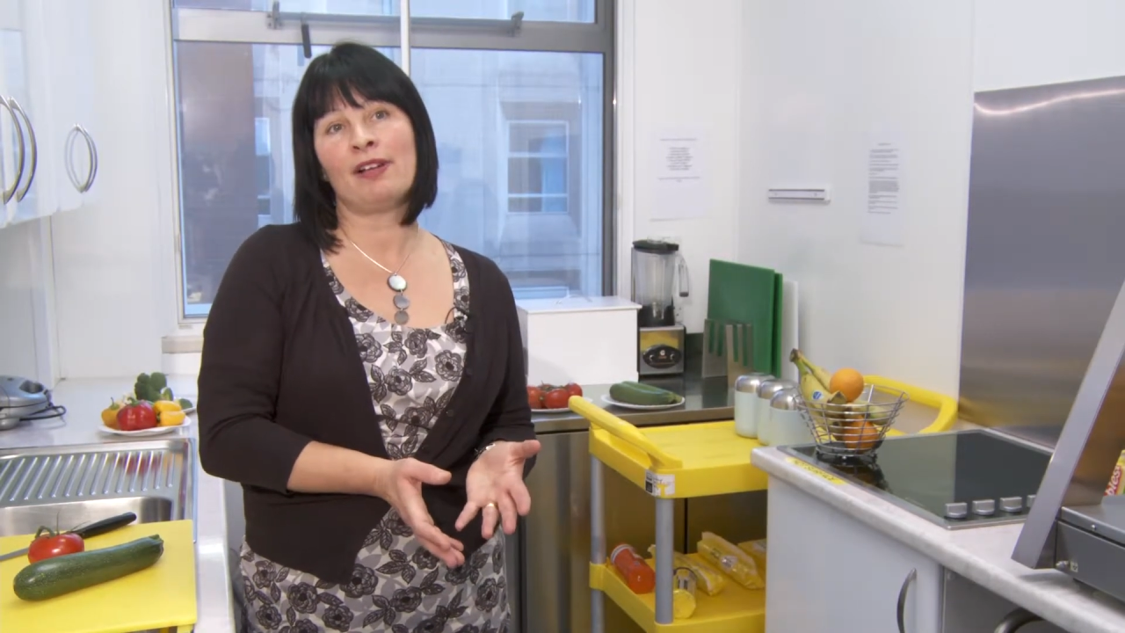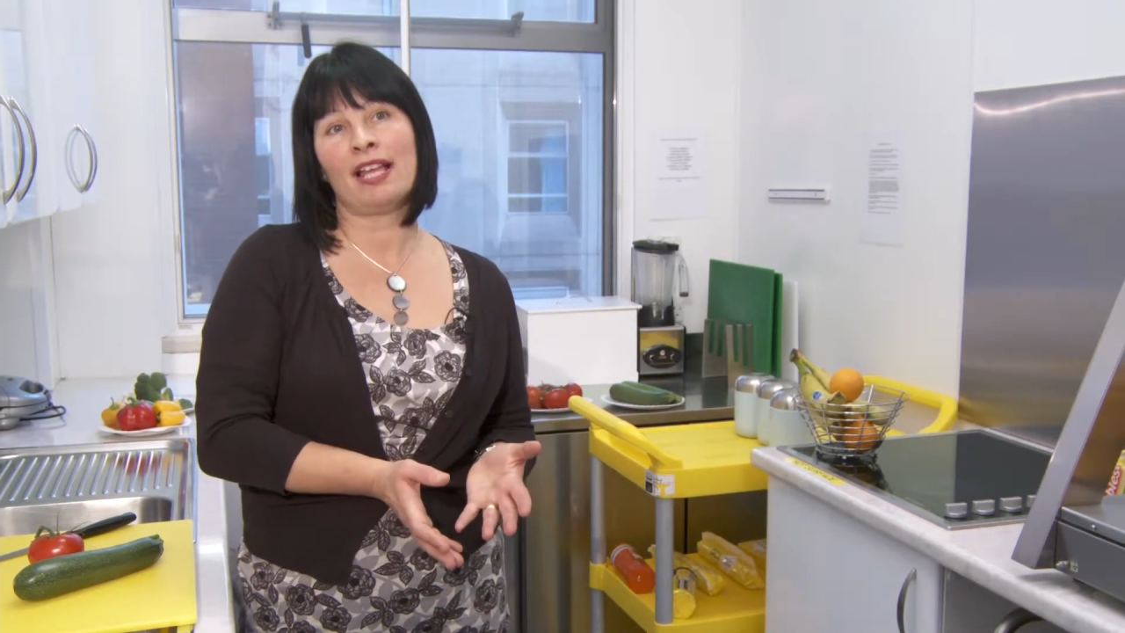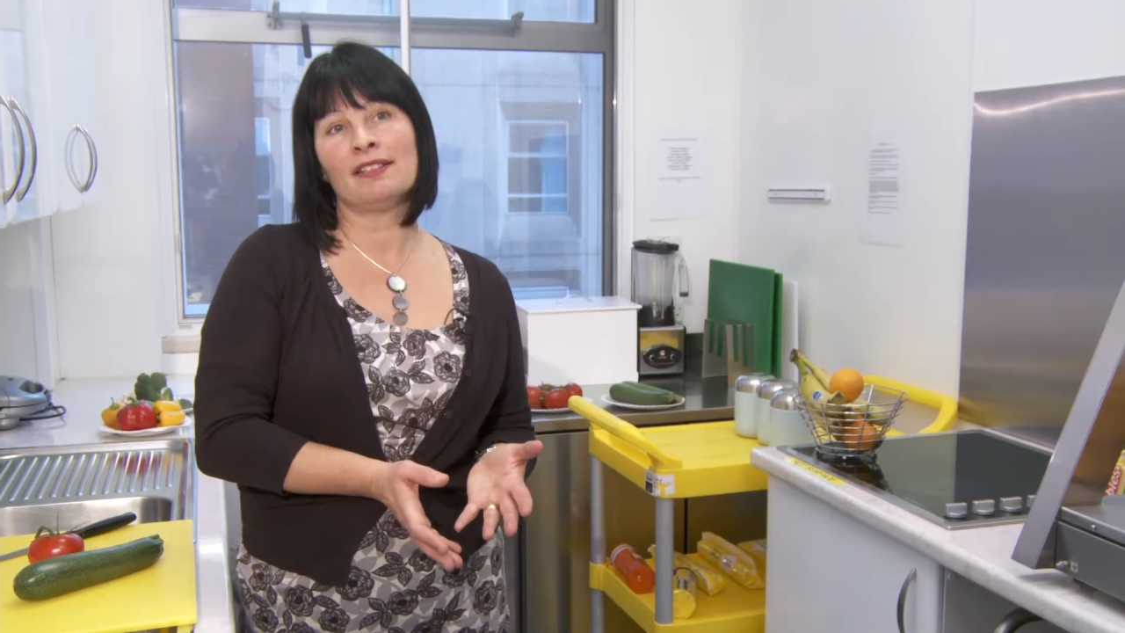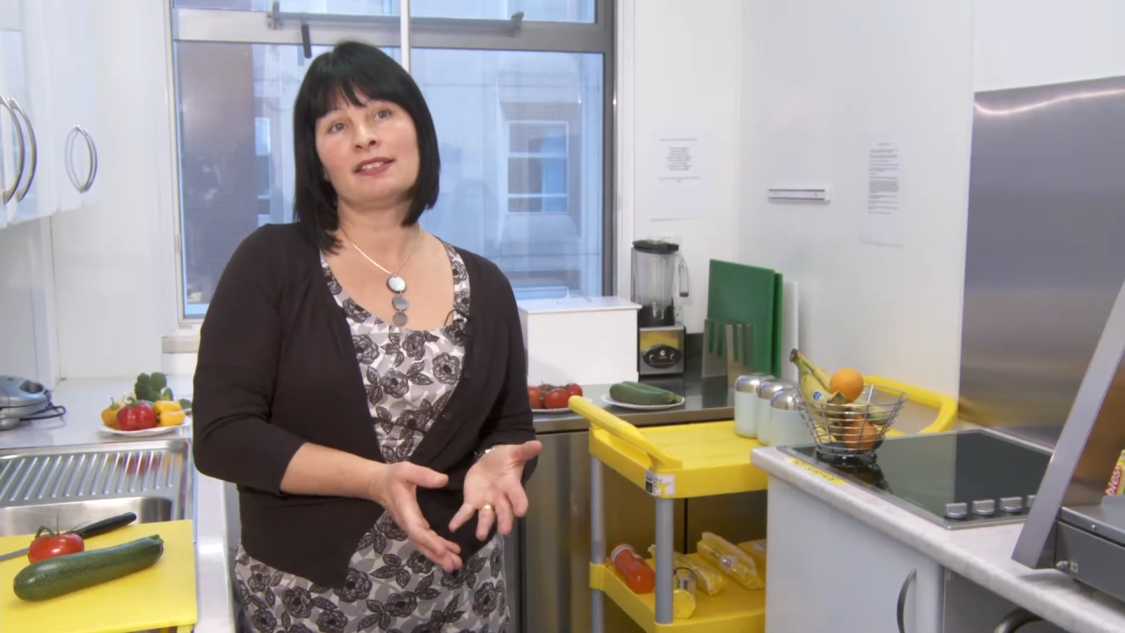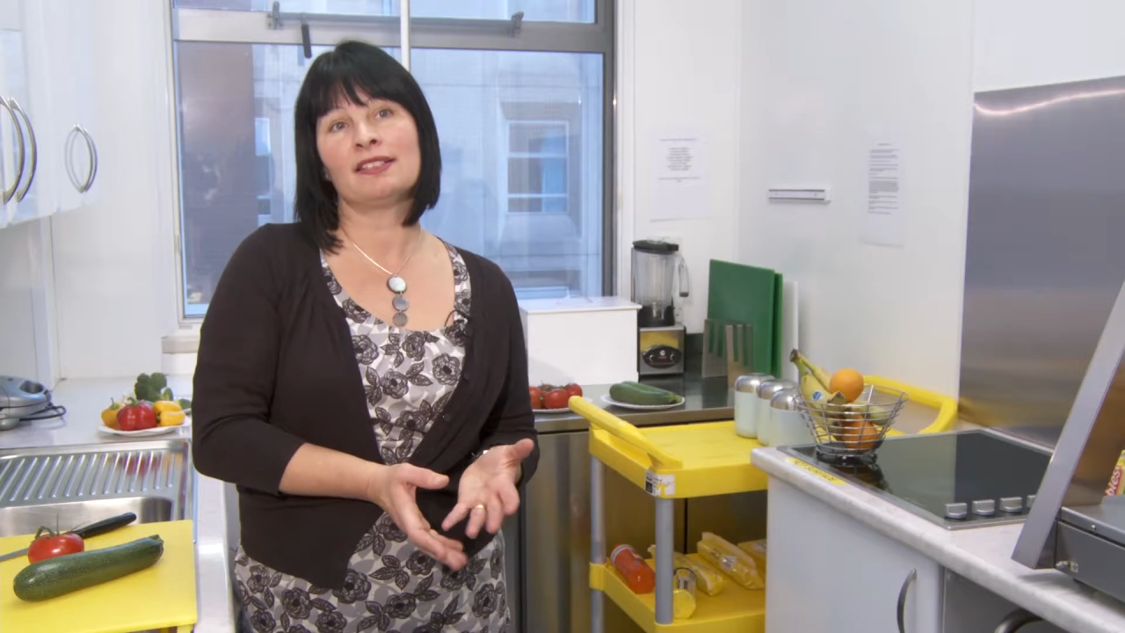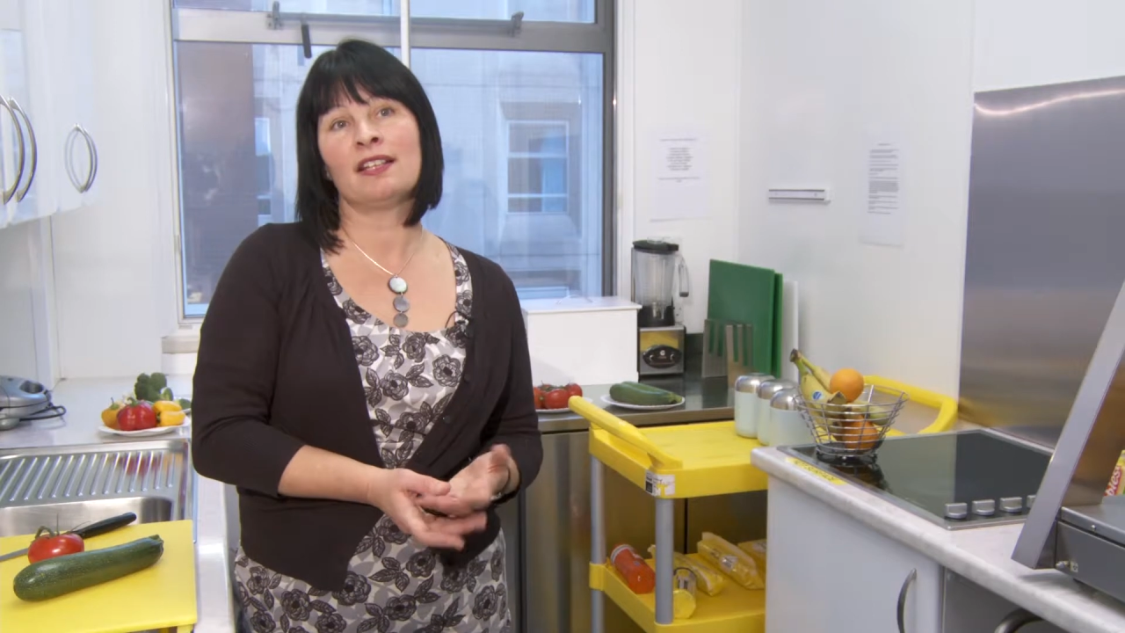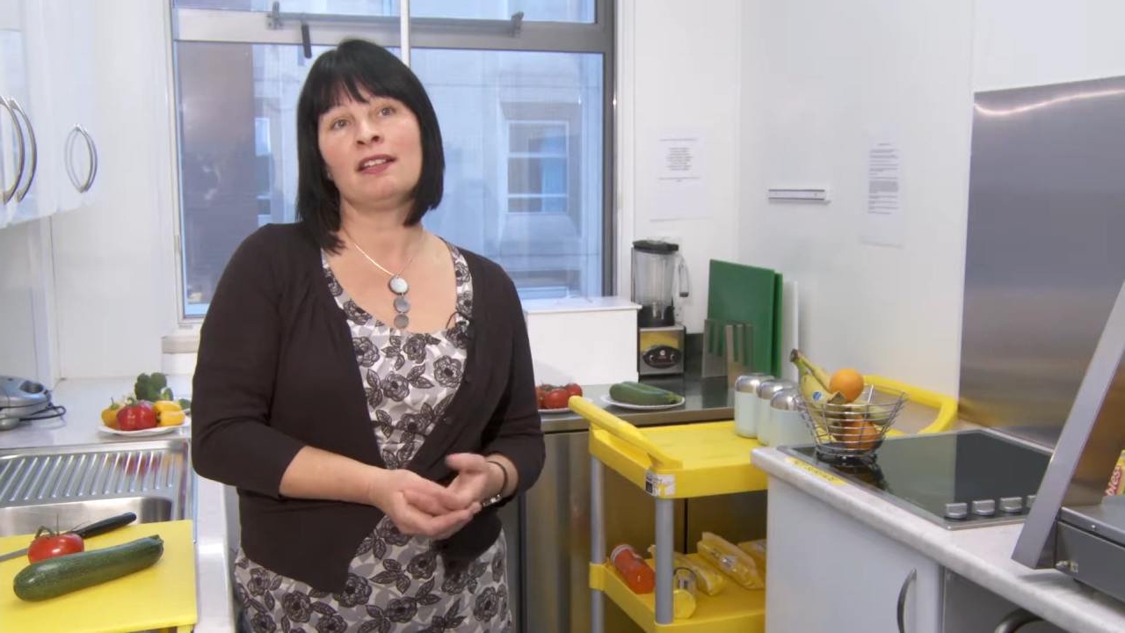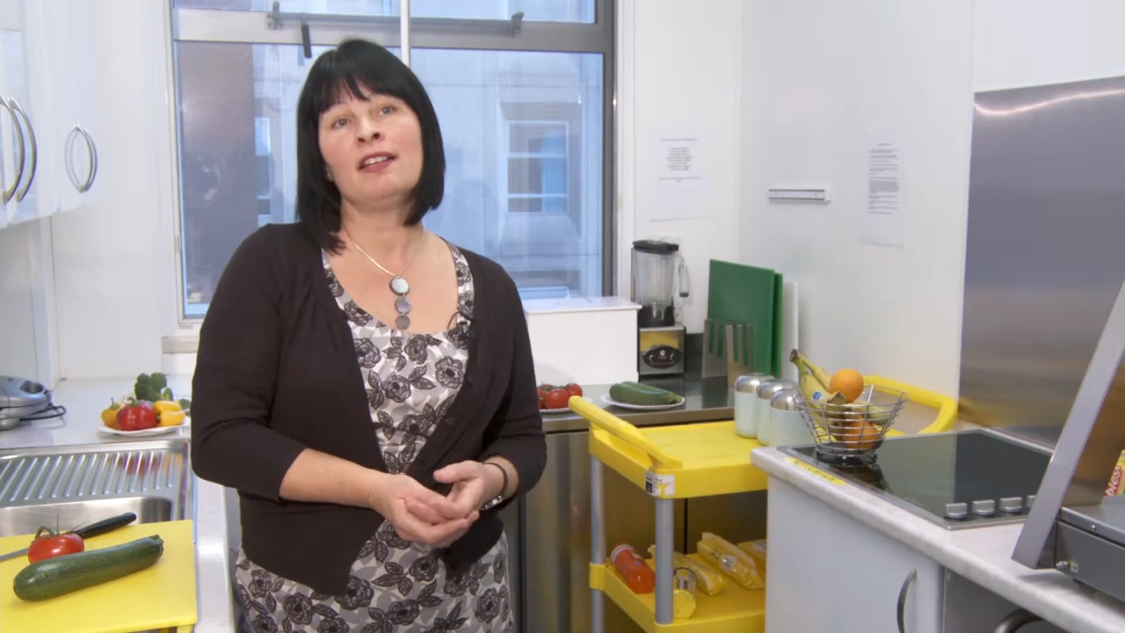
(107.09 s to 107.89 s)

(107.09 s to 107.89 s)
cancer.